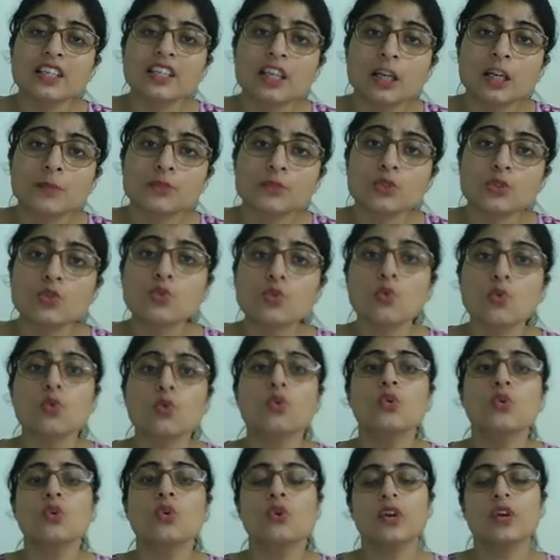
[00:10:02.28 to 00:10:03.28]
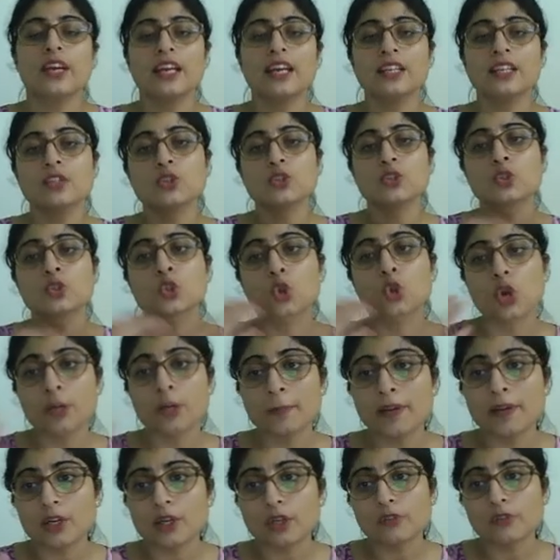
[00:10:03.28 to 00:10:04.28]
it comes to
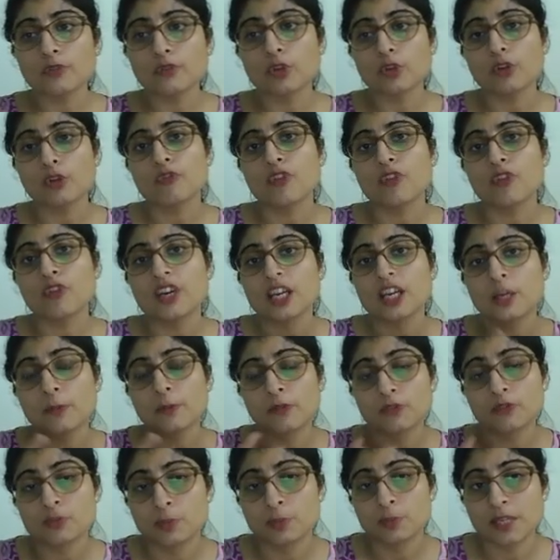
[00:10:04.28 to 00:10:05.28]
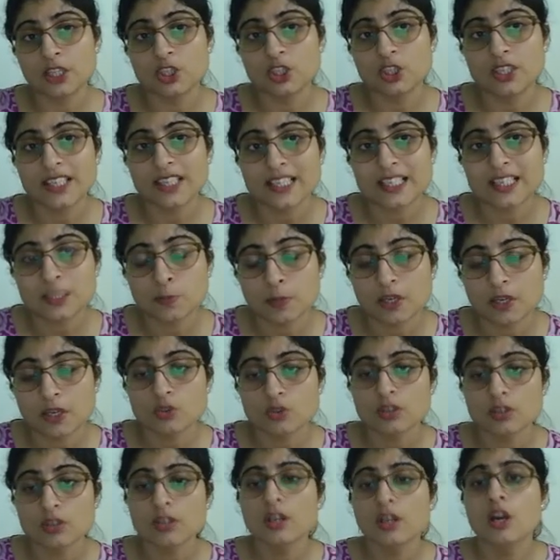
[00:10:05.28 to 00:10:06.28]
enjoyment of your freedom of speech and
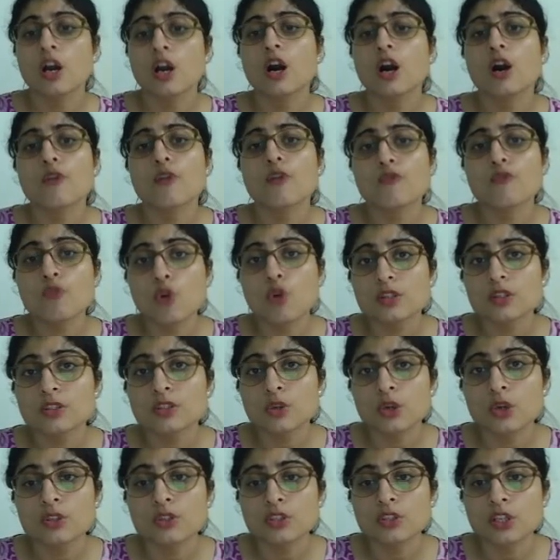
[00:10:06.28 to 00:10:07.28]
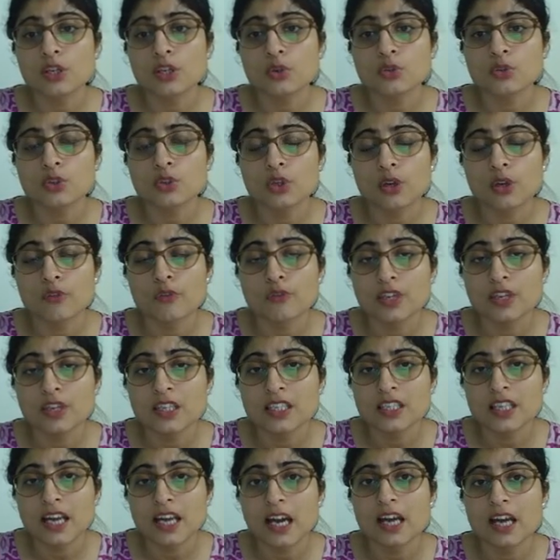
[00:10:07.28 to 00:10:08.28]
expression, of course Constitution of
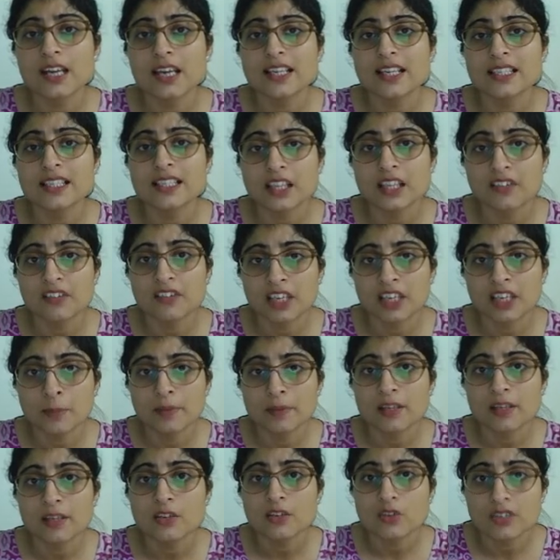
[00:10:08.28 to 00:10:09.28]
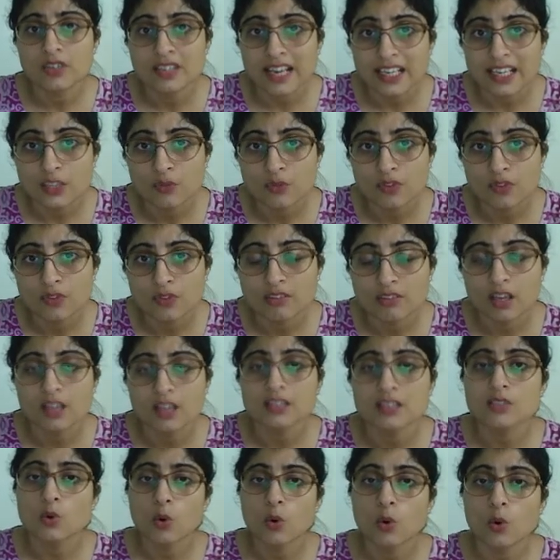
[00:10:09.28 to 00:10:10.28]
India is available right with
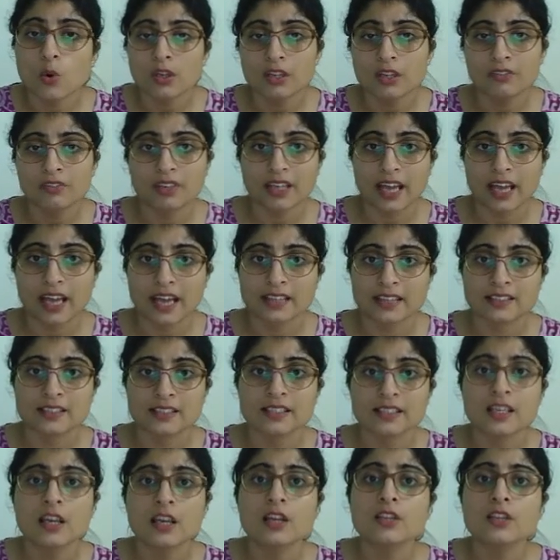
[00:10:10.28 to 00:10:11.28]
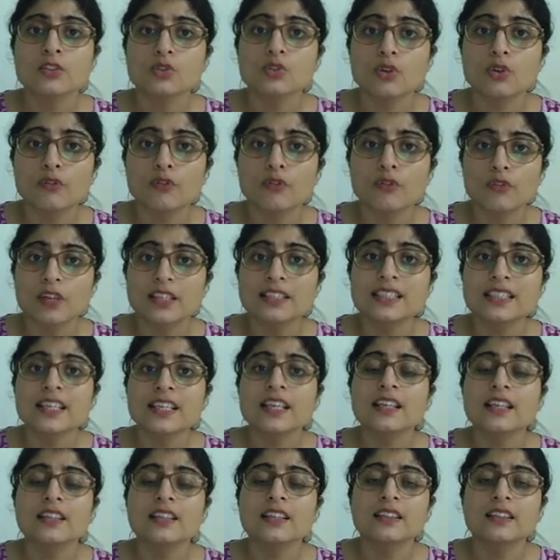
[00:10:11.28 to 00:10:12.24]
us on our hands. So friends,